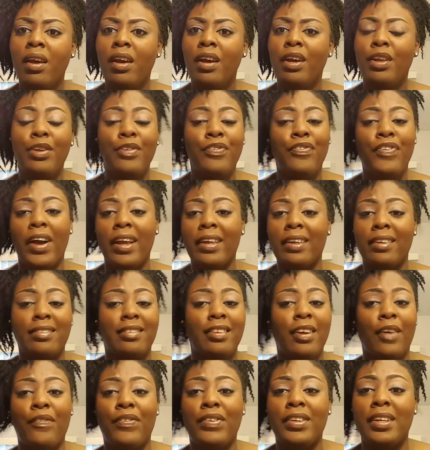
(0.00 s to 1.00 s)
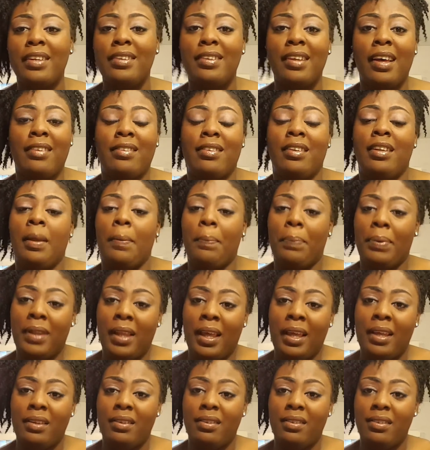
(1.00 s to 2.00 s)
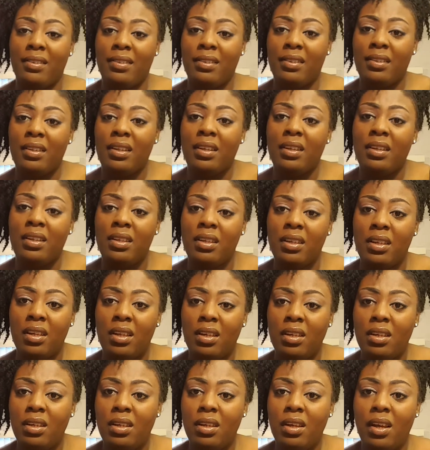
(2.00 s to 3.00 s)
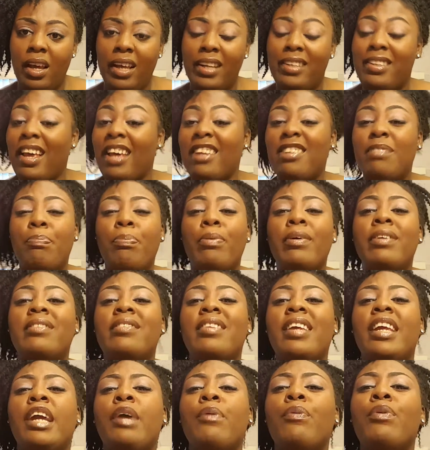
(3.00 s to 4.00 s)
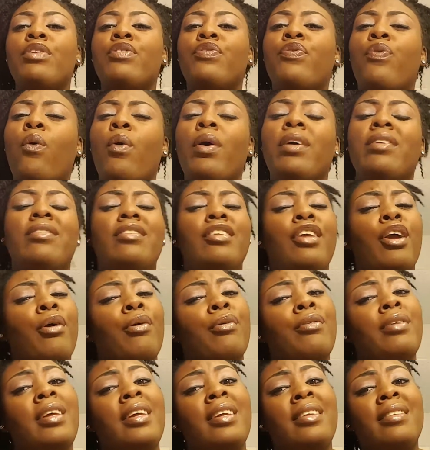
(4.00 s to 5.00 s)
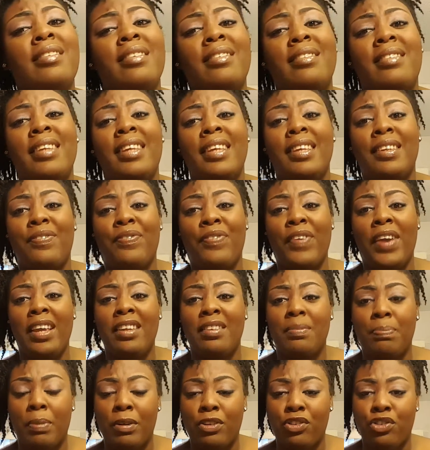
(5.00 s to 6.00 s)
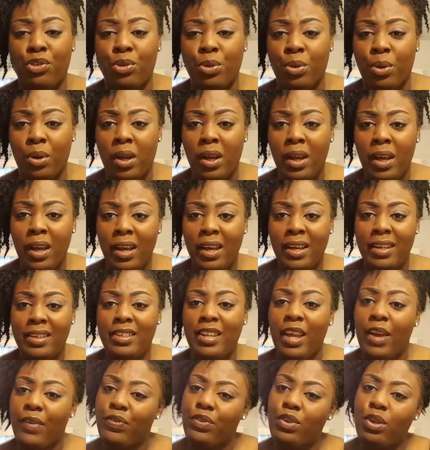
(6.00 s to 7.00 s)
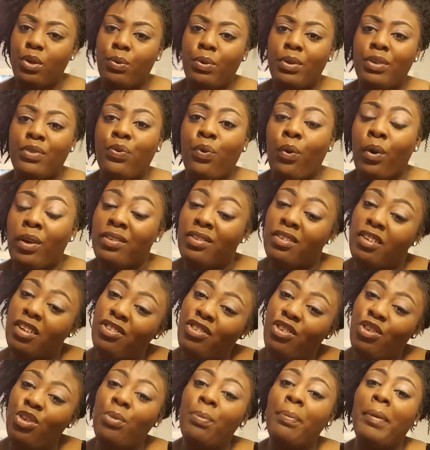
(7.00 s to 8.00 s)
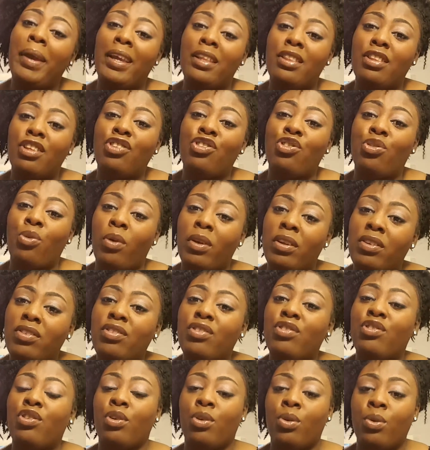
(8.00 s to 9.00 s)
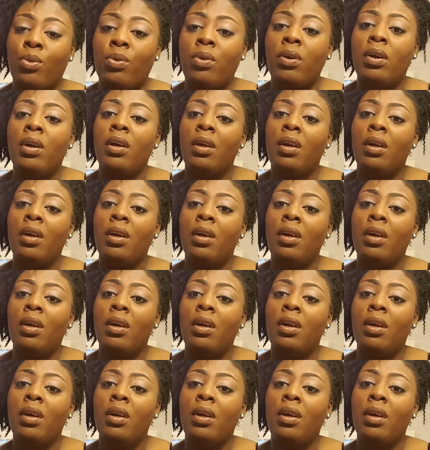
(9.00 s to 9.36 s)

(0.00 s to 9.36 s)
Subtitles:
You find yourself in a desolate place, desperate to hear his voice, yearning to see his face, but you're deaf to his voice because you made the choice to